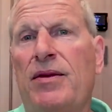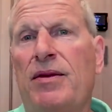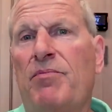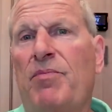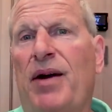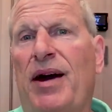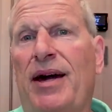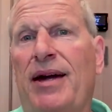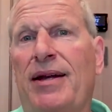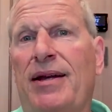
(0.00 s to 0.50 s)

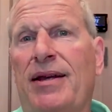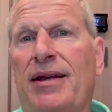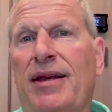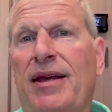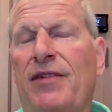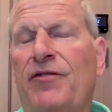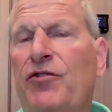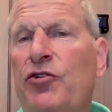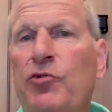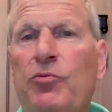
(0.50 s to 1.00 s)
But
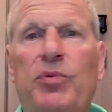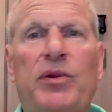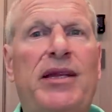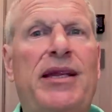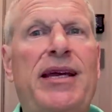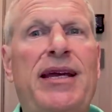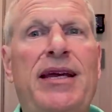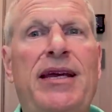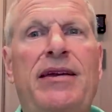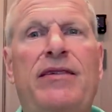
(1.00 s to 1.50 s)
if you
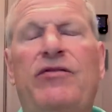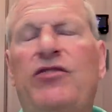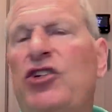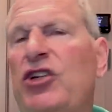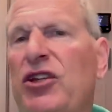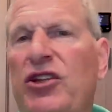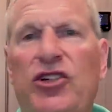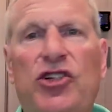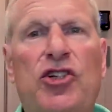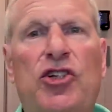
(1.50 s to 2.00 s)
believe,
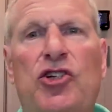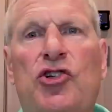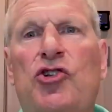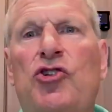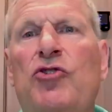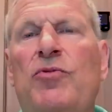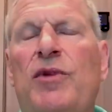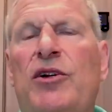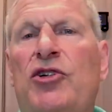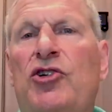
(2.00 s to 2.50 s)
gee, there's just
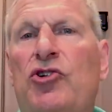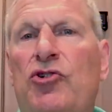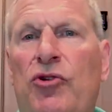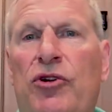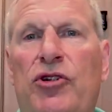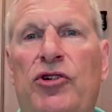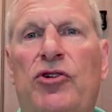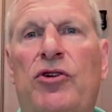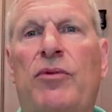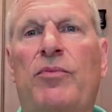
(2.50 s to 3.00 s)
too much
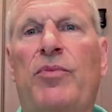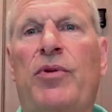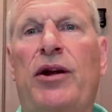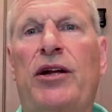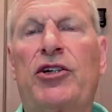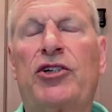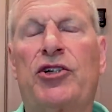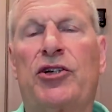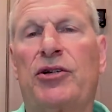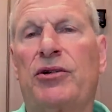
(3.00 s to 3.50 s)
short term
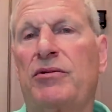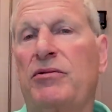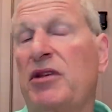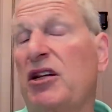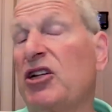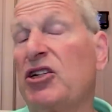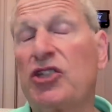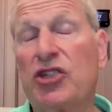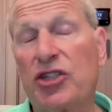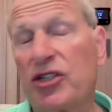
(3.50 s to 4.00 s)
pressure,
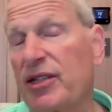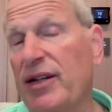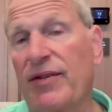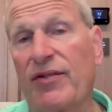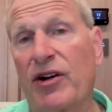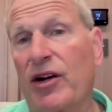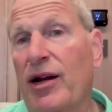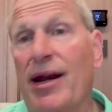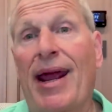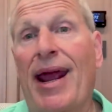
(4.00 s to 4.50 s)
then it's just
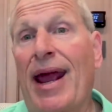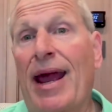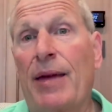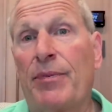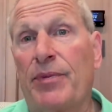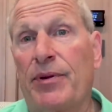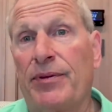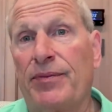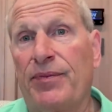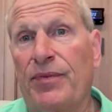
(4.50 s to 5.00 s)
never going to
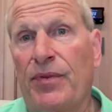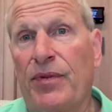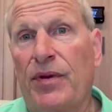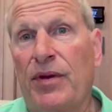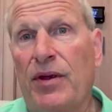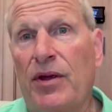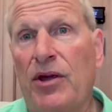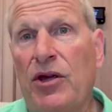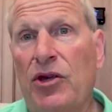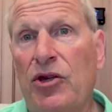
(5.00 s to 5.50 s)
happen.
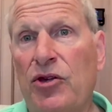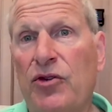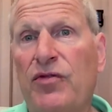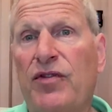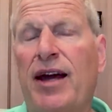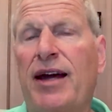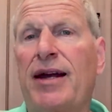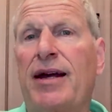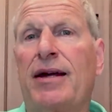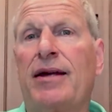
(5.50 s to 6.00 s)
All
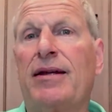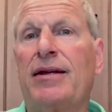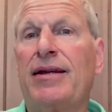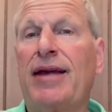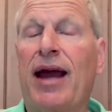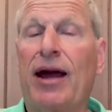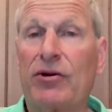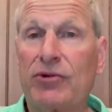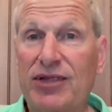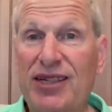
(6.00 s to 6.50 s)
right. Gotta,
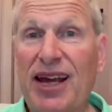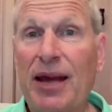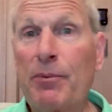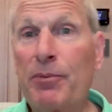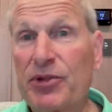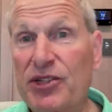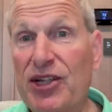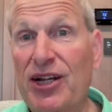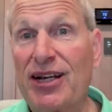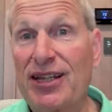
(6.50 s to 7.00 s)
now,
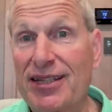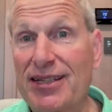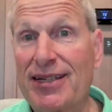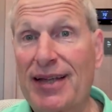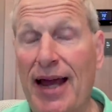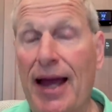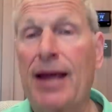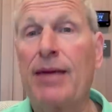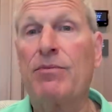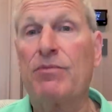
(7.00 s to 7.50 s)
10% of the
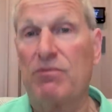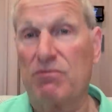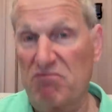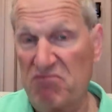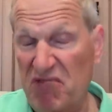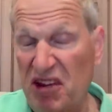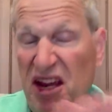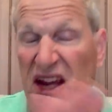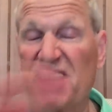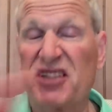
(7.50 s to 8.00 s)
time,
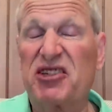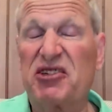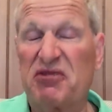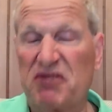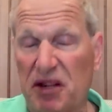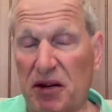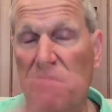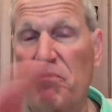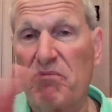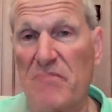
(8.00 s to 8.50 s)
yes,
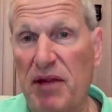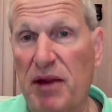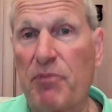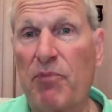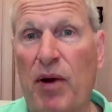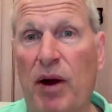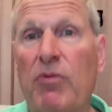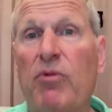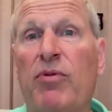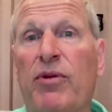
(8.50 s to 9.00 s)
there,
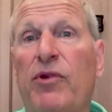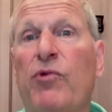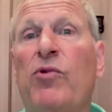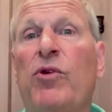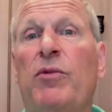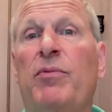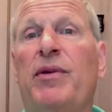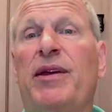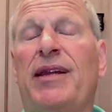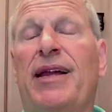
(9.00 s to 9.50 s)
it probably
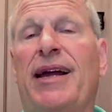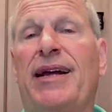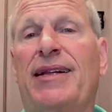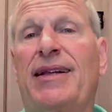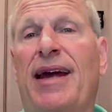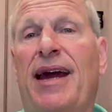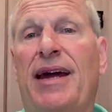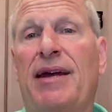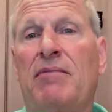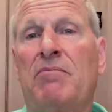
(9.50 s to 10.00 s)
will be like
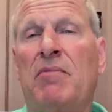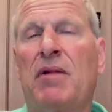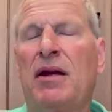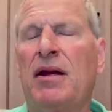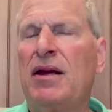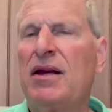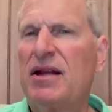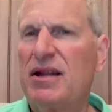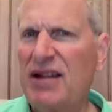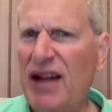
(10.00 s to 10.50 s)
that.
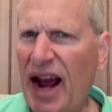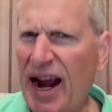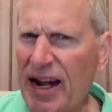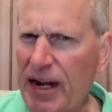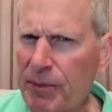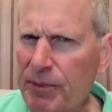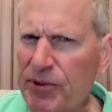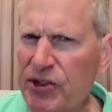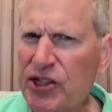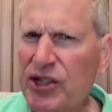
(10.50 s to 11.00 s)

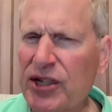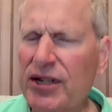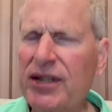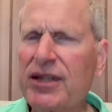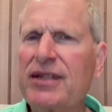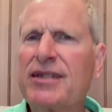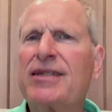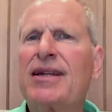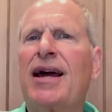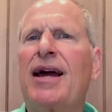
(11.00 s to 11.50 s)
90%
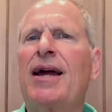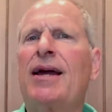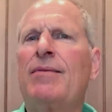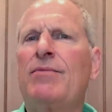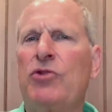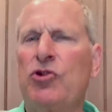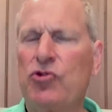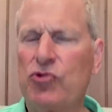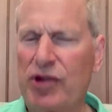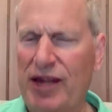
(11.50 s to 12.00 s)
of the
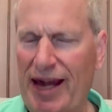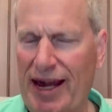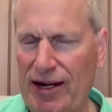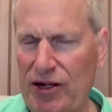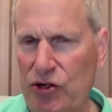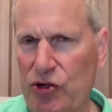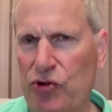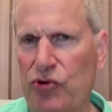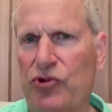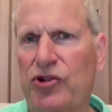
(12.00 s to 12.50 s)
time, you
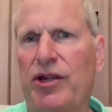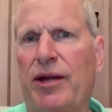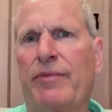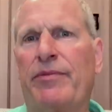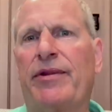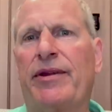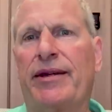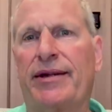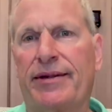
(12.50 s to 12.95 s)
can do something.